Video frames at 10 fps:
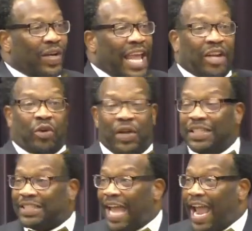When they
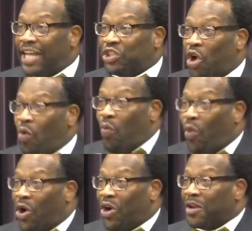criticize
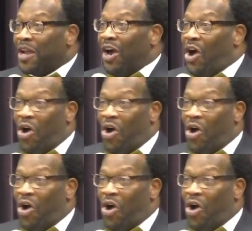your work,